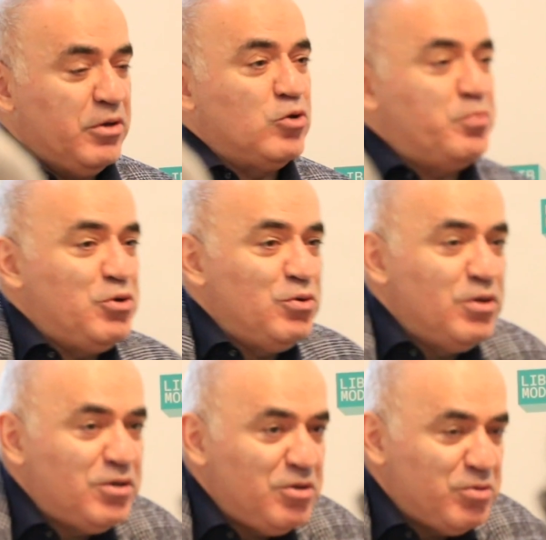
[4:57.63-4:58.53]
this
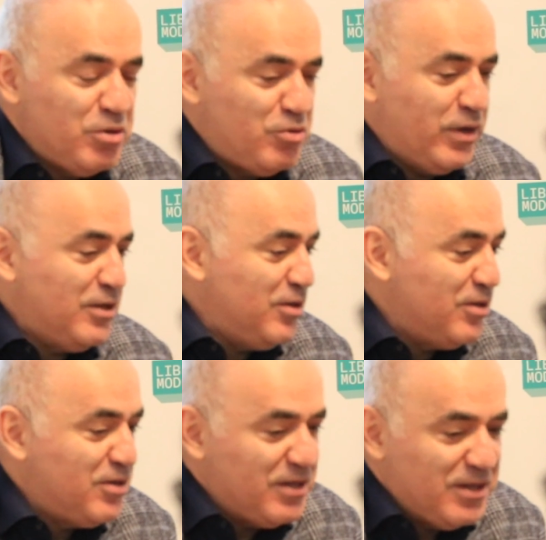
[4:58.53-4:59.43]
opportunity to address
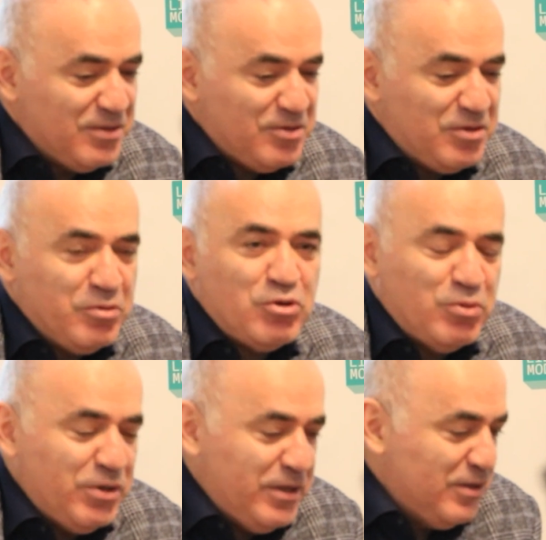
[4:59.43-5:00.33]
this distinguished
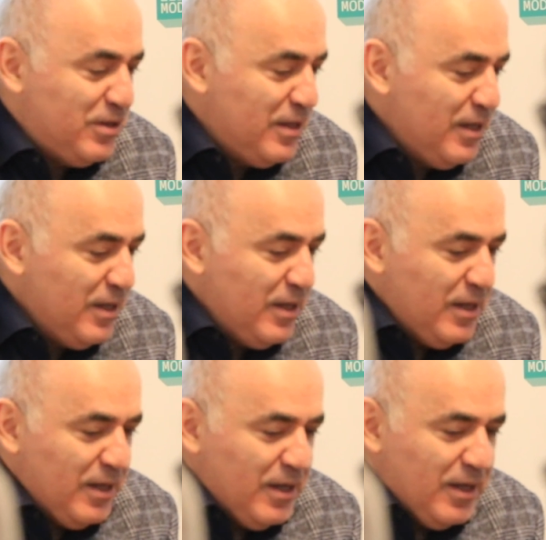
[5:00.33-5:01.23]
audience.
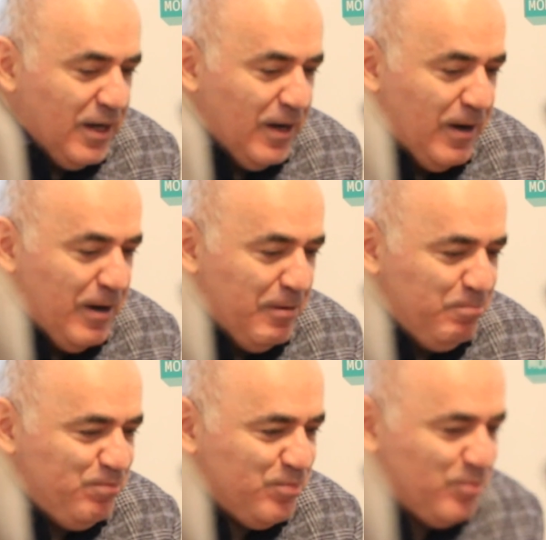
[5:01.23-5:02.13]
All